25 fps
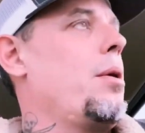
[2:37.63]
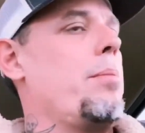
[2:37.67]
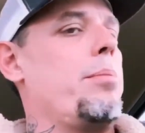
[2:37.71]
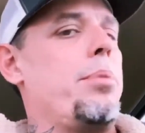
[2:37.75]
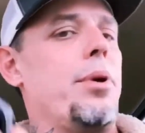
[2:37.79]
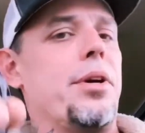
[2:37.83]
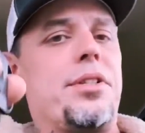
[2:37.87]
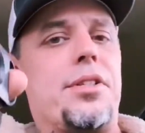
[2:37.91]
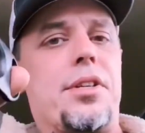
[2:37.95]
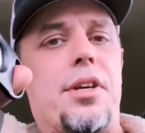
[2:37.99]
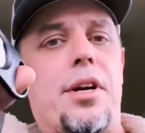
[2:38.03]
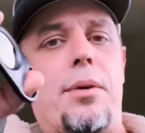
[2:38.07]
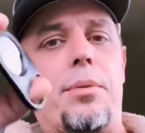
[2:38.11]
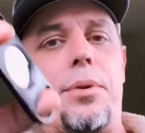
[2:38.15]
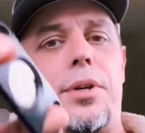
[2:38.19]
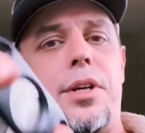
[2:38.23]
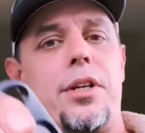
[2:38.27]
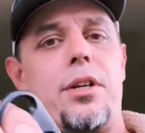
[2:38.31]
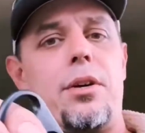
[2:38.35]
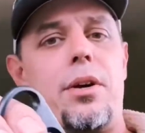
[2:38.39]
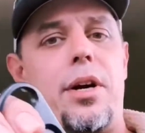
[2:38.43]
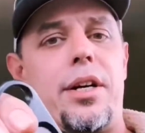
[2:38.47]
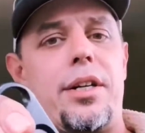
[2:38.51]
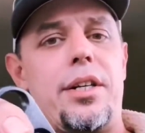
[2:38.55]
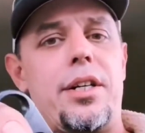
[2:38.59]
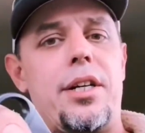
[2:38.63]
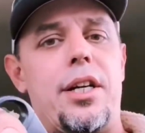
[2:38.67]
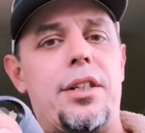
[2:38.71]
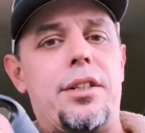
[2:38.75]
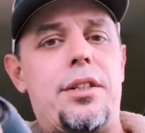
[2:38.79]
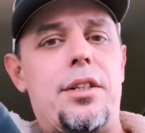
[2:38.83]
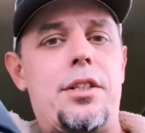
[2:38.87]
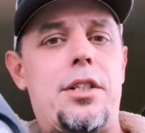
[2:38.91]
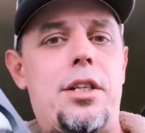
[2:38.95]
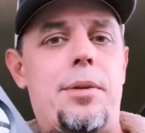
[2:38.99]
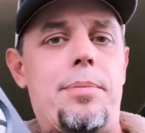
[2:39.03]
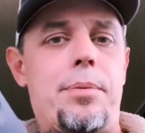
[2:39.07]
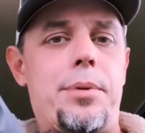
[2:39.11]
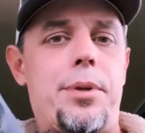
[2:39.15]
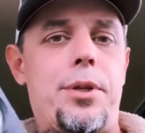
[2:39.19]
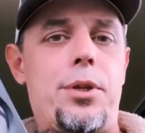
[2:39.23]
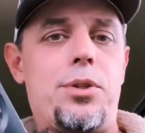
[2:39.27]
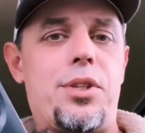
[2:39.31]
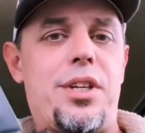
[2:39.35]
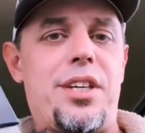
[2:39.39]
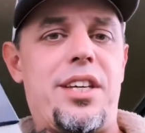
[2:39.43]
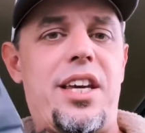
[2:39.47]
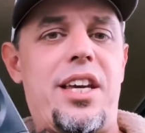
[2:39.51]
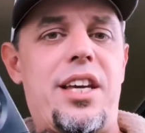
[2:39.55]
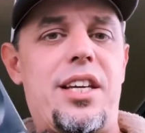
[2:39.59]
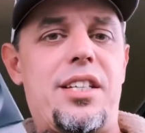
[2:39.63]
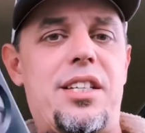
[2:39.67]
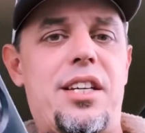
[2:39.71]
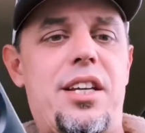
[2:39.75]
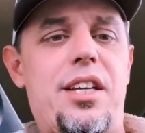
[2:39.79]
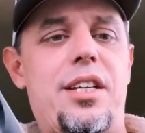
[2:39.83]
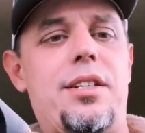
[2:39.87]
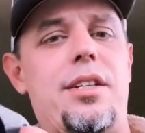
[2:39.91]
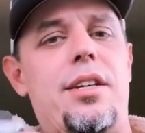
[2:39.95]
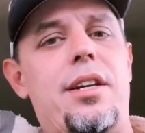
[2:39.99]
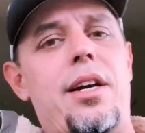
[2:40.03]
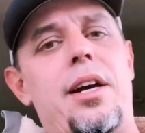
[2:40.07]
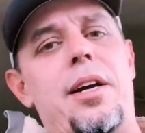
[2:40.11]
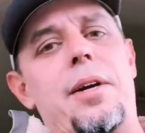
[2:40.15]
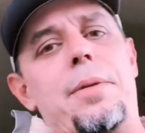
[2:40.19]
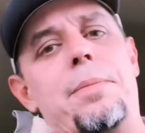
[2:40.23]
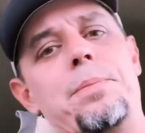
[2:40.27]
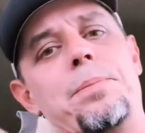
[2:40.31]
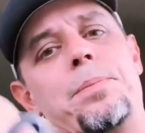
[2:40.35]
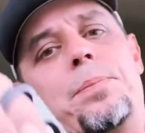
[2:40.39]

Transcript: but we're going to go ahead and cut this up. I'm going to use a guillotine today.